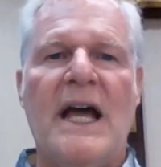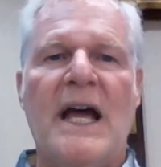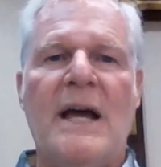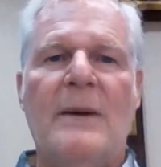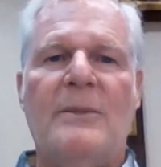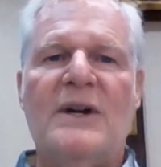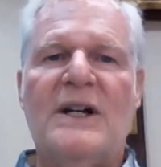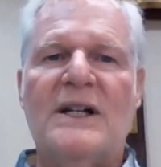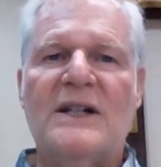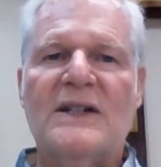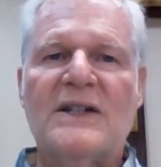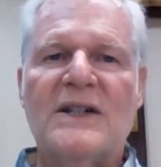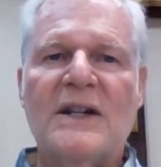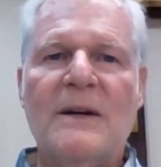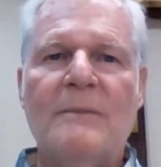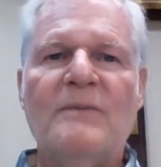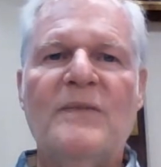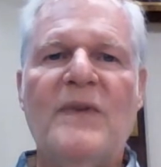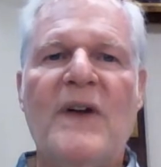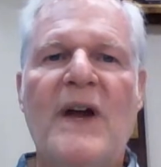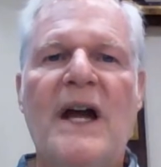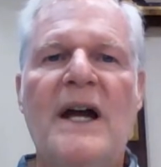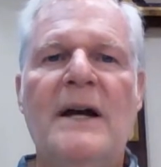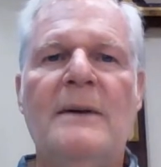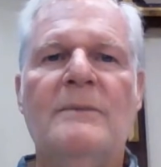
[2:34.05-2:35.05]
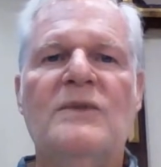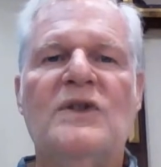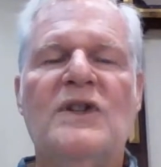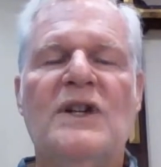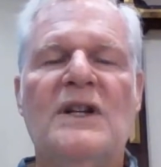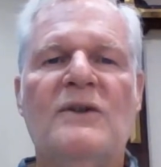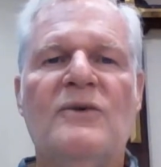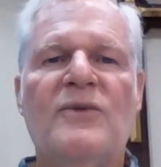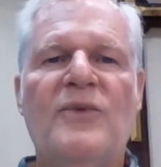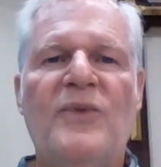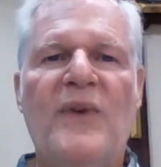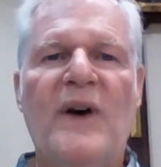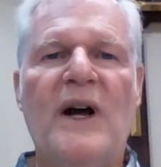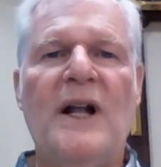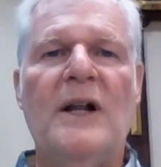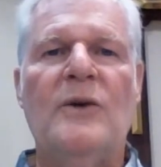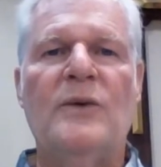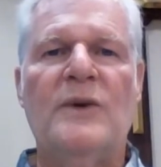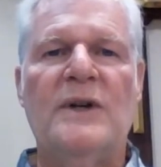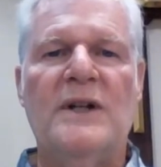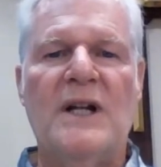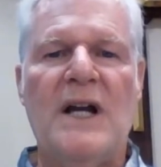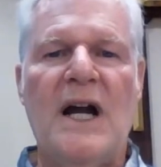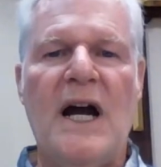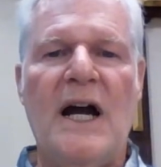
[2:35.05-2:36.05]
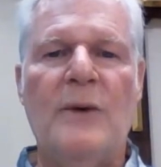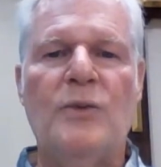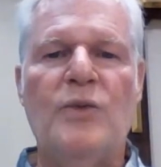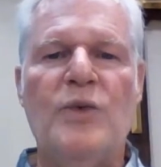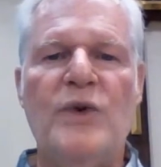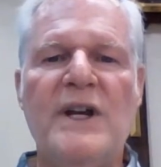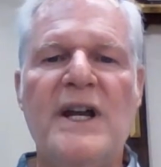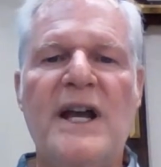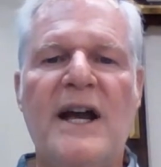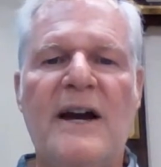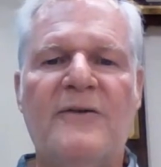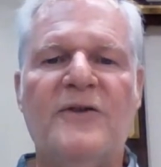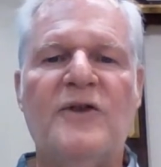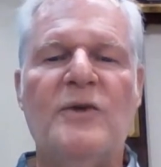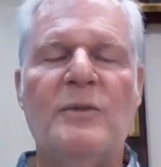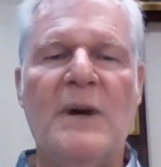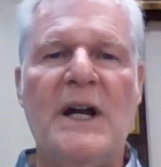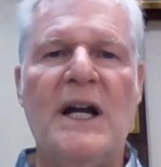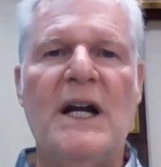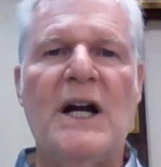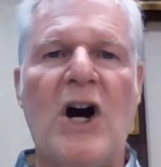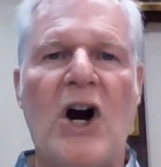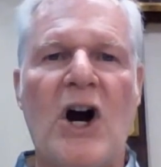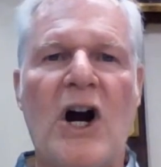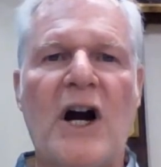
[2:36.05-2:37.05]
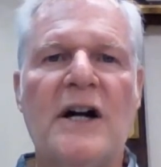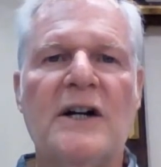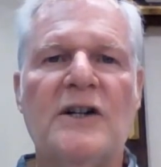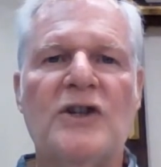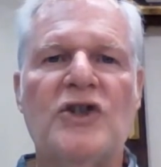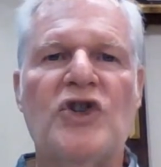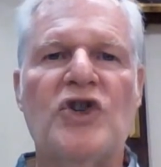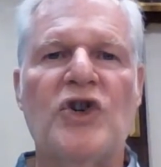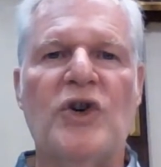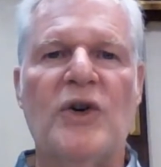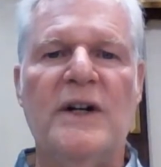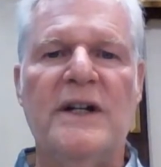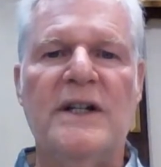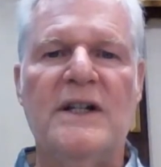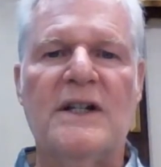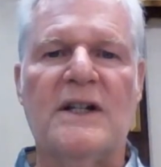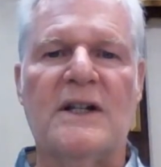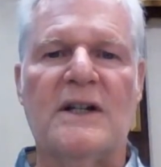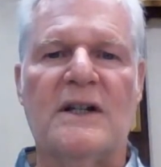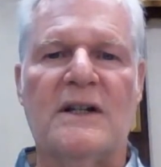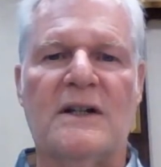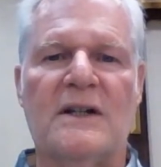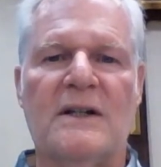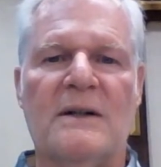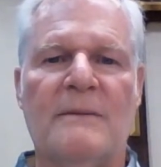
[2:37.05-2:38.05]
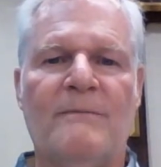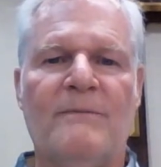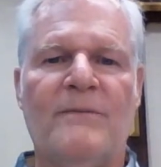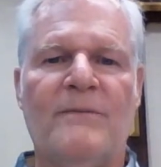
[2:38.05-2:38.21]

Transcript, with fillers: because sometimes in following God, we have to make hard choices.